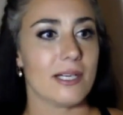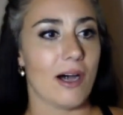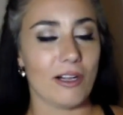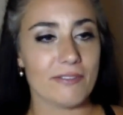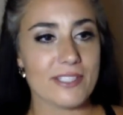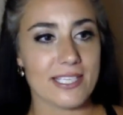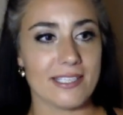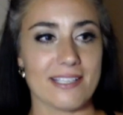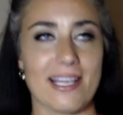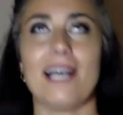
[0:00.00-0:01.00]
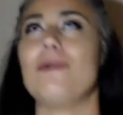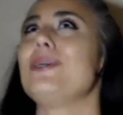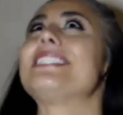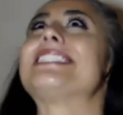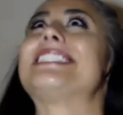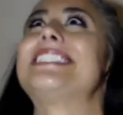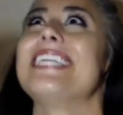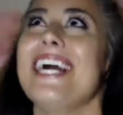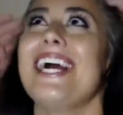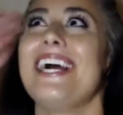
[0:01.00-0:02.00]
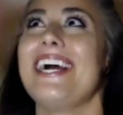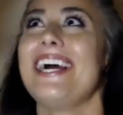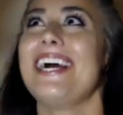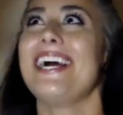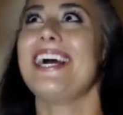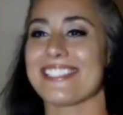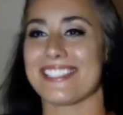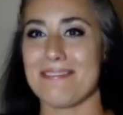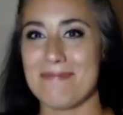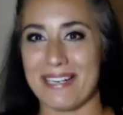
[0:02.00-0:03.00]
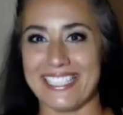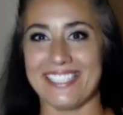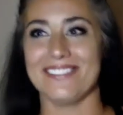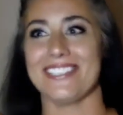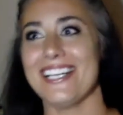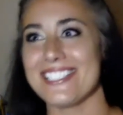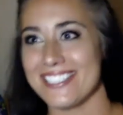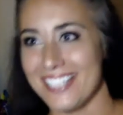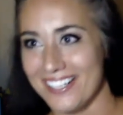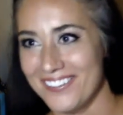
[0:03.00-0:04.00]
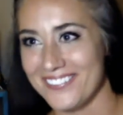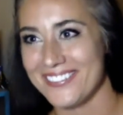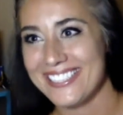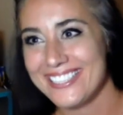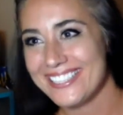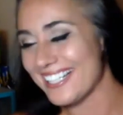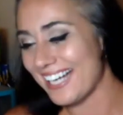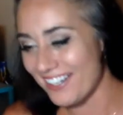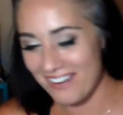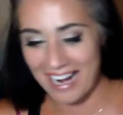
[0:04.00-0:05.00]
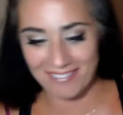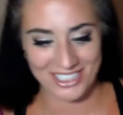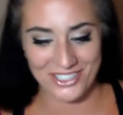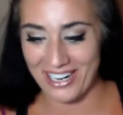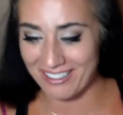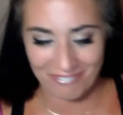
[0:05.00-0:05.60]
All of a sudden I thought, well, duh, ask somebody who does know. Like, I don't have to try to